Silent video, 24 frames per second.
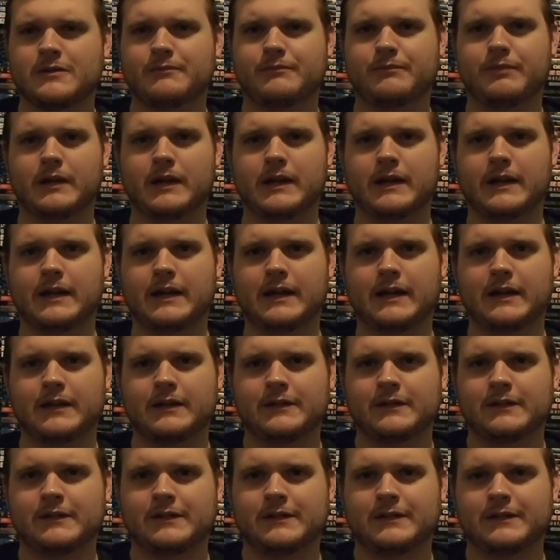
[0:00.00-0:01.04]
But,
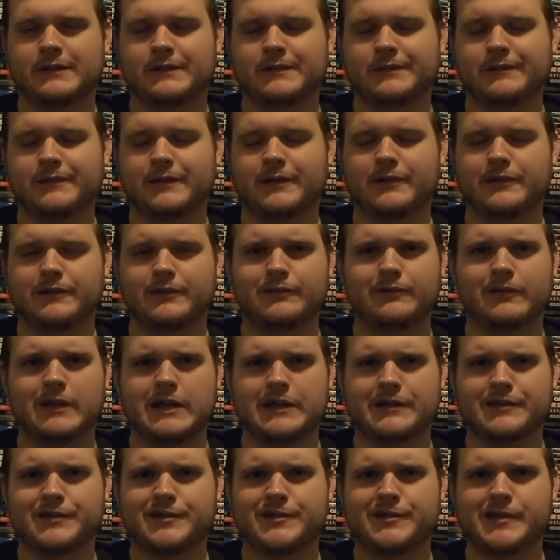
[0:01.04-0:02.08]
all you
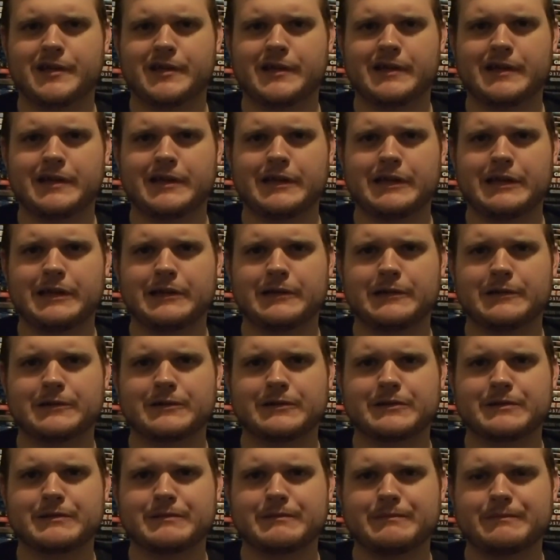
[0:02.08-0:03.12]
Last Jedi
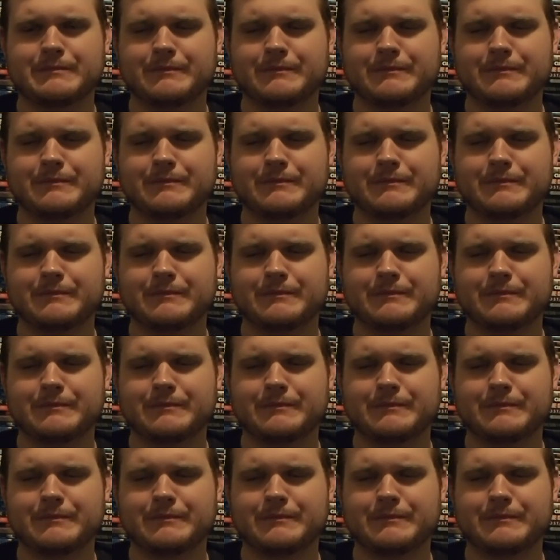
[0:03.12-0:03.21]
haters.